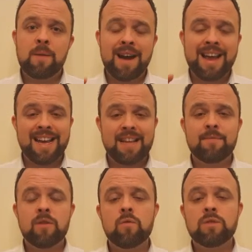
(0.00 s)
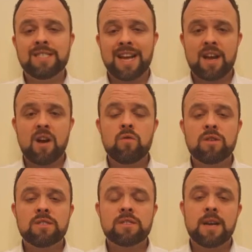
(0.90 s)
You may hear them called
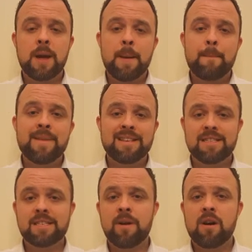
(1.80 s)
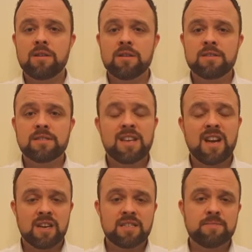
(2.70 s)
stakeholders, business partners,
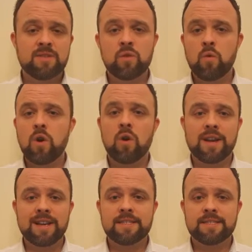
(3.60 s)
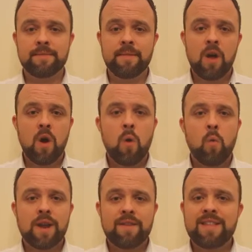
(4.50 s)
customers or colleagues.
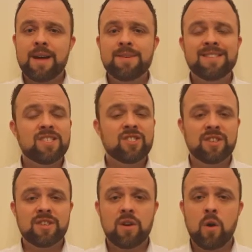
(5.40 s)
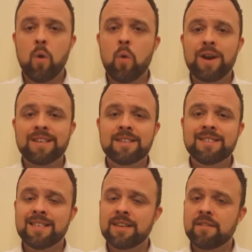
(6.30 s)
Whatever their position, always
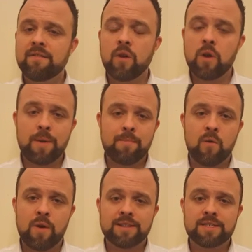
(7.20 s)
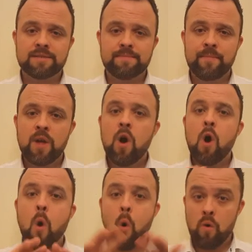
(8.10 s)
consider the following points.
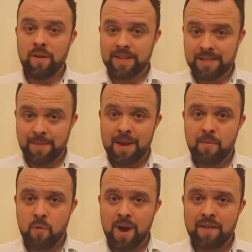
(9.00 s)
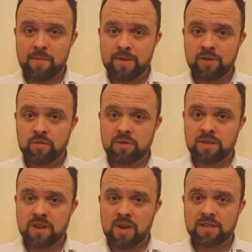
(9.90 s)
All of these people have a mutual
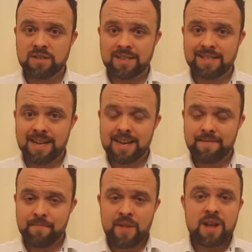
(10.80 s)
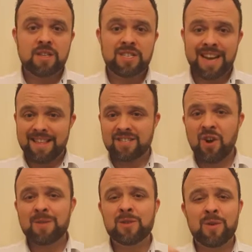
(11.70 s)
desire to succeed, so take the
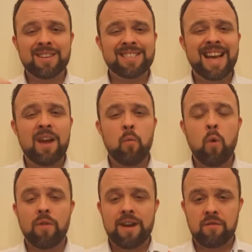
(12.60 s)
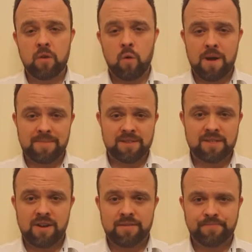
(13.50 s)
time to understand what their
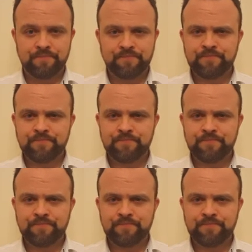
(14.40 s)
requirements are.